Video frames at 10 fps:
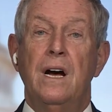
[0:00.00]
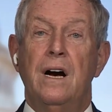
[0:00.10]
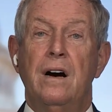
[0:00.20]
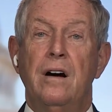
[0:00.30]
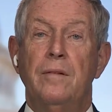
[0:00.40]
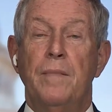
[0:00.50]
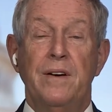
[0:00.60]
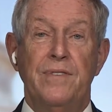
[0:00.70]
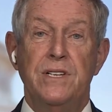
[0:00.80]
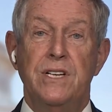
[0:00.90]

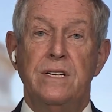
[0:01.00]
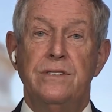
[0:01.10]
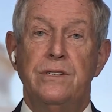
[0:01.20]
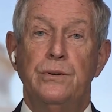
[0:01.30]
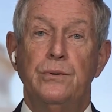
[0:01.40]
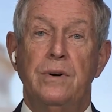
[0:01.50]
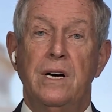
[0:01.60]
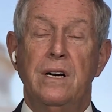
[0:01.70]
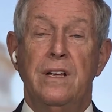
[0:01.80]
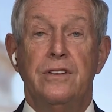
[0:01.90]
My visit
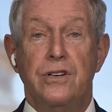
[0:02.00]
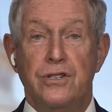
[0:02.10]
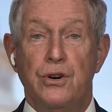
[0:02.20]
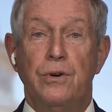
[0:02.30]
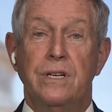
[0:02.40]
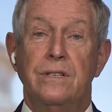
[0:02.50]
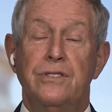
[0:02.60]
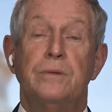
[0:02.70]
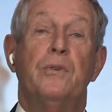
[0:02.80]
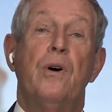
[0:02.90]
to Jordan,
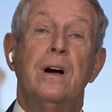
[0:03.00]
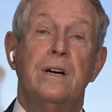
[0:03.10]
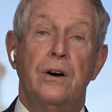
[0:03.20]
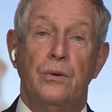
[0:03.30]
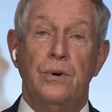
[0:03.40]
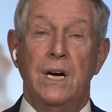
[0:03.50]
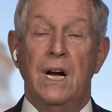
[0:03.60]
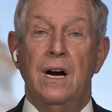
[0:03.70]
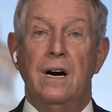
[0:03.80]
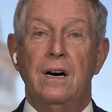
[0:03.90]
to Morocco,
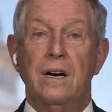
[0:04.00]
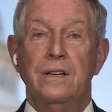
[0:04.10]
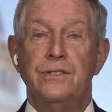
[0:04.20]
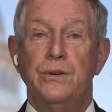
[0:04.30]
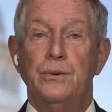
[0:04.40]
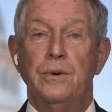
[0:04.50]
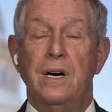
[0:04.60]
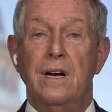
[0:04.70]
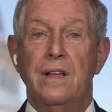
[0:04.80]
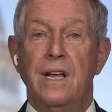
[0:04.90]

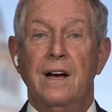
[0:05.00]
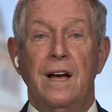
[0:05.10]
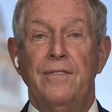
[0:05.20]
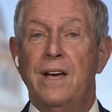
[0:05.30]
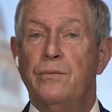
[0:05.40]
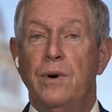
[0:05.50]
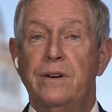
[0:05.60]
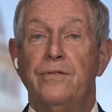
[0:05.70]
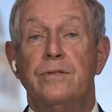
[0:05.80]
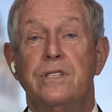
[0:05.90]
I've had
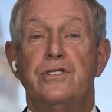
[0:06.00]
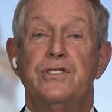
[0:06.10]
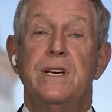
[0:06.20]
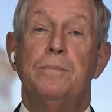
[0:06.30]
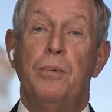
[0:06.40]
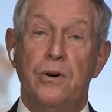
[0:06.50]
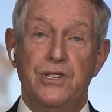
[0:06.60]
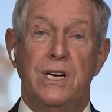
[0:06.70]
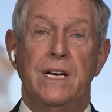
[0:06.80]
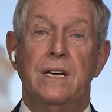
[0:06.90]
wonderful to see
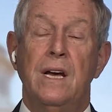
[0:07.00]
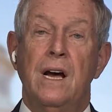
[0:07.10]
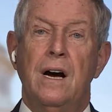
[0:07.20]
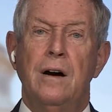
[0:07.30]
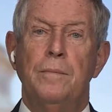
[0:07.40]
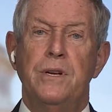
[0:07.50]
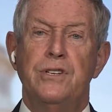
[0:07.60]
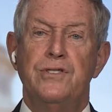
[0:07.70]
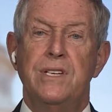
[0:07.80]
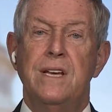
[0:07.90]
personally,
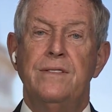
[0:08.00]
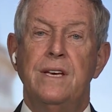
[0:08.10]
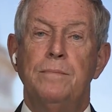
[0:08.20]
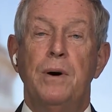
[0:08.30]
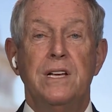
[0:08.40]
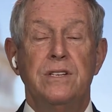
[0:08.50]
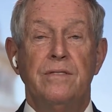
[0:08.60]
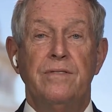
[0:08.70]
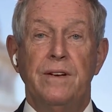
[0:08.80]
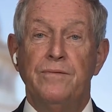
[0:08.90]
but to see the
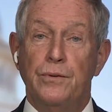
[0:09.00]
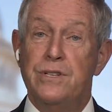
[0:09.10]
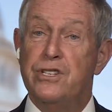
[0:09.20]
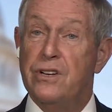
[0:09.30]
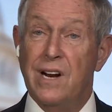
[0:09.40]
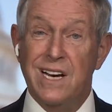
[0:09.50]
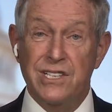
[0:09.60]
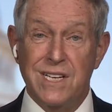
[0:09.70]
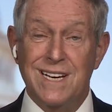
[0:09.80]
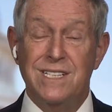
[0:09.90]
positive influence the
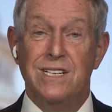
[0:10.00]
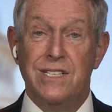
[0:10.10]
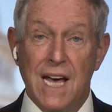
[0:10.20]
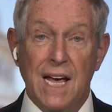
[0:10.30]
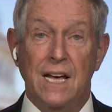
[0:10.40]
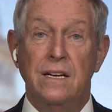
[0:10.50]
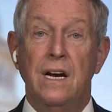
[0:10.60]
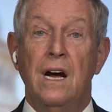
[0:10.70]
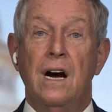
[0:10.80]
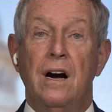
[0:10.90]
United States has had,
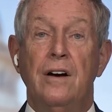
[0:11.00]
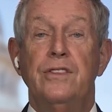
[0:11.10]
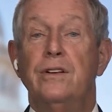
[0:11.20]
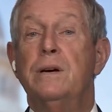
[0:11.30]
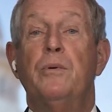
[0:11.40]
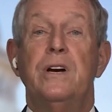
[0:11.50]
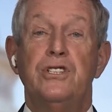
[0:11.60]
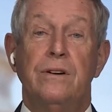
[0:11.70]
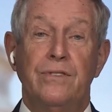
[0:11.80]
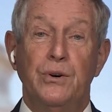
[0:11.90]
the
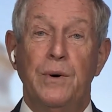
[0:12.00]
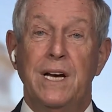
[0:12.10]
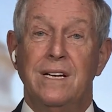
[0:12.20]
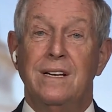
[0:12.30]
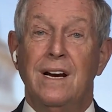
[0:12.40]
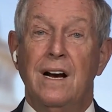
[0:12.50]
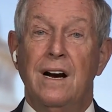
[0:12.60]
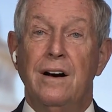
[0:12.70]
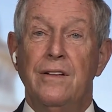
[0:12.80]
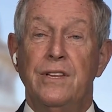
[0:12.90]
liberation of Kuwait,
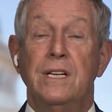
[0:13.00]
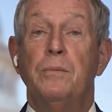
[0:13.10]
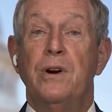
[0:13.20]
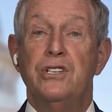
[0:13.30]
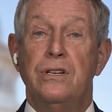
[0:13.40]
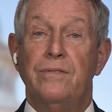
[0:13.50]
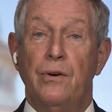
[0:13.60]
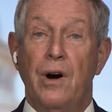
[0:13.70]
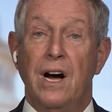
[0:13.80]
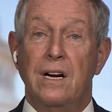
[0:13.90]
the liberation of
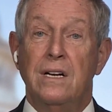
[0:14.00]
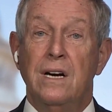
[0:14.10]
Iraq.